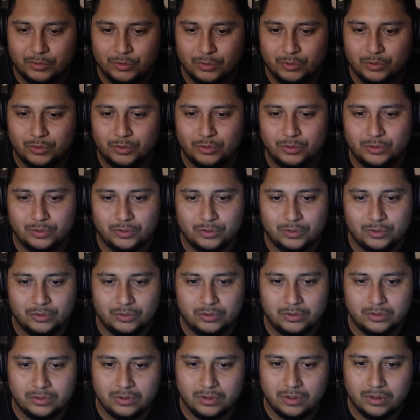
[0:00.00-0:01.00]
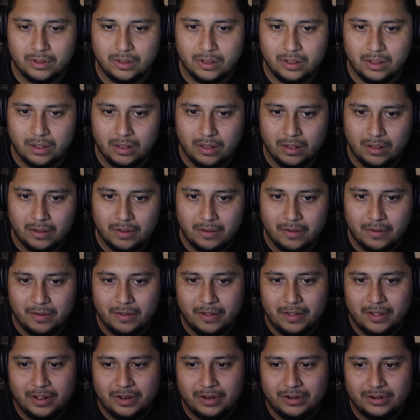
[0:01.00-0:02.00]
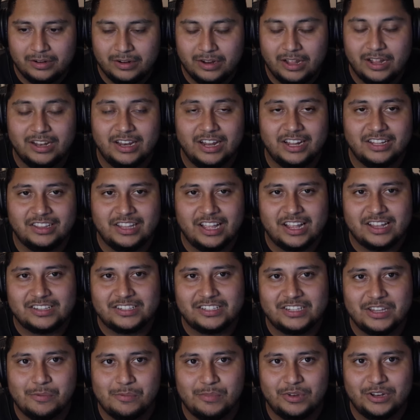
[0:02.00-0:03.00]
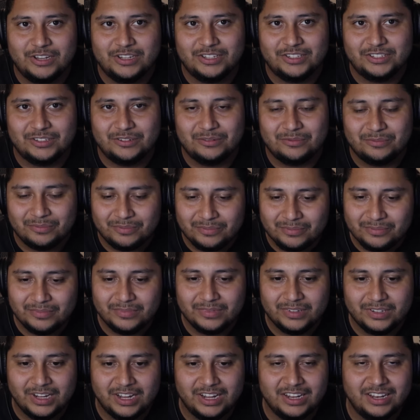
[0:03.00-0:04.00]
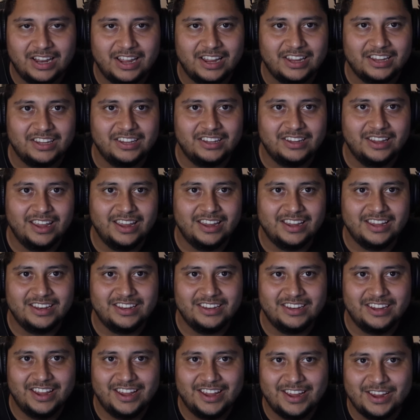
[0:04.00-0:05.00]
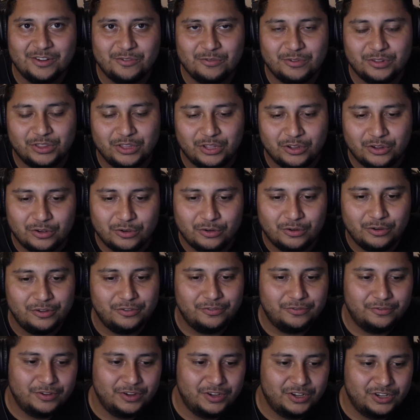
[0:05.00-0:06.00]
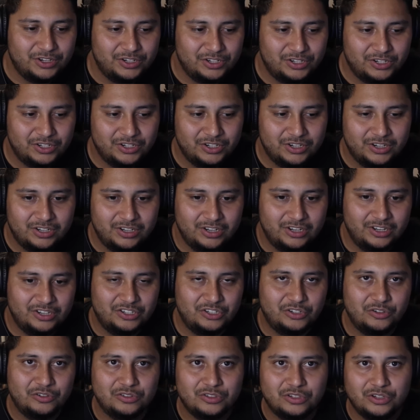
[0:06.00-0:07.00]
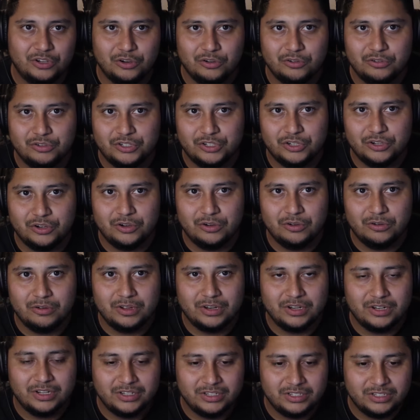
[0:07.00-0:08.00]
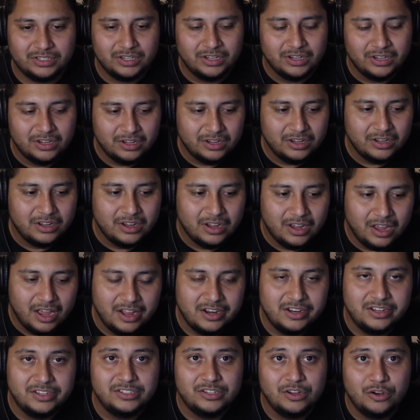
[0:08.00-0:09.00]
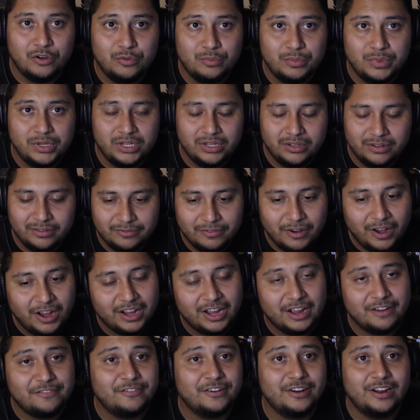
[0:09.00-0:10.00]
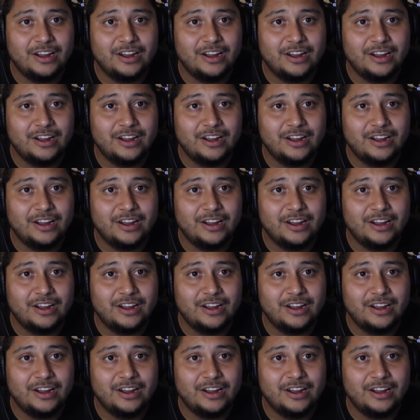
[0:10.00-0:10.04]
Ooh, I like that symbolism. That like yin and yang with the koi fish, and then it shows Gojo and his homie. Fuck,